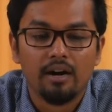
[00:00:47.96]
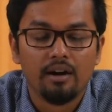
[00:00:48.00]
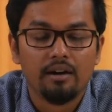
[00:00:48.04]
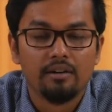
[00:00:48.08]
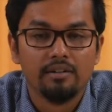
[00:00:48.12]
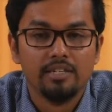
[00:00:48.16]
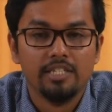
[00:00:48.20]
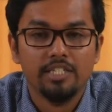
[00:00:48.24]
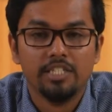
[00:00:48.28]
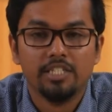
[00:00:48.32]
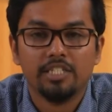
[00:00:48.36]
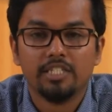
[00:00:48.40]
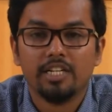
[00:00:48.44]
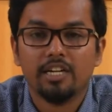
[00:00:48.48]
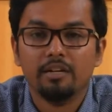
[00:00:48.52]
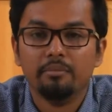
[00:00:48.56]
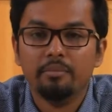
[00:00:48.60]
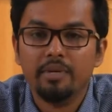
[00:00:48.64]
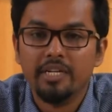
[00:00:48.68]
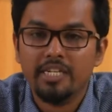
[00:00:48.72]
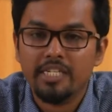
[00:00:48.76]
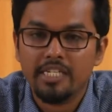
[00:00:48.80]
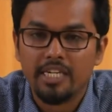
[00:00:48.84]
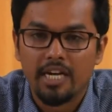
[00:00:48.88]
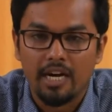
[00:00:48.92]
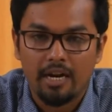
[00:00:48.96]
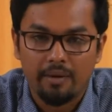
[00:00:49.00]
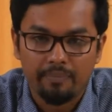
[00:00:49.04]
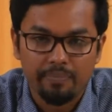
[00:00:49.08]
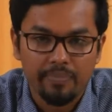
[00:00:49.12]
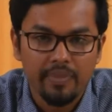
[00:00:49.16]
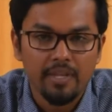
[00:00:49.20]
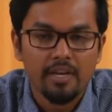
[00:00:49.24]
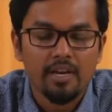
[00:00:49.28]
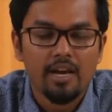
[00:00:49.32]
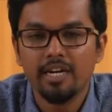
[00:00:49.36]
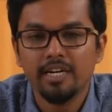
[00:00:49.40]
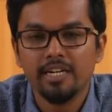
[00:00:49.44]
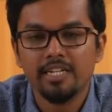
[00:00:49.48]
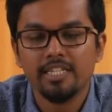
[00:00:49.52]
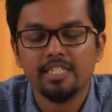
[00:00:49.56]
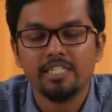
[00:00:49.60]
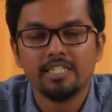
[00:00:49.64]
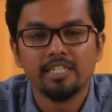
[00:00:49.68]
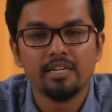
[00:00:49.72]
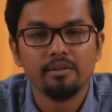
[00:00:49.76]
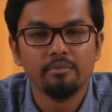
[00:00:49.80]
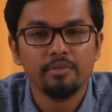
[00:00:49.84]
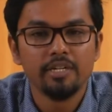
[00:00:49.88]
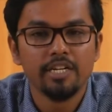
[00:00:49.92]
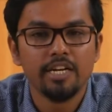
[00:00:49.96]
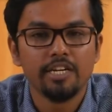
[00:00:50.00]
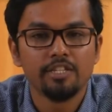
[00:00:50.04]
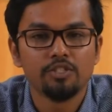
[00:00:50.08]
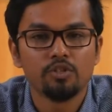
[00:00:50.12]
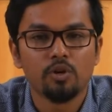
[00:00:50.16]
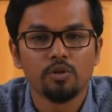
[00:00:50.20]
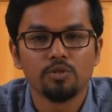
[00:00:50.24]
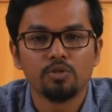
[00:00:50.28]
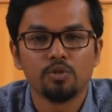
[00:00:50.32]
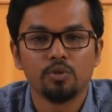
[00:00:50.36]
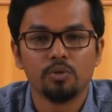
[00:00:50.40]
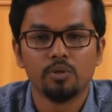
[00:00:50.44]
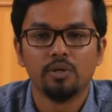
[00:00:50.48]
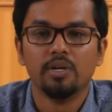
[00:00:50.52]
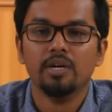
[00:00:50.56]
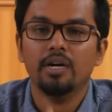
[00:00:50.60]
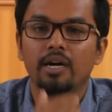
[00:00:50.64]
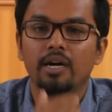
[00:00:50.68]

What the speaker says: digital media. Digital media is also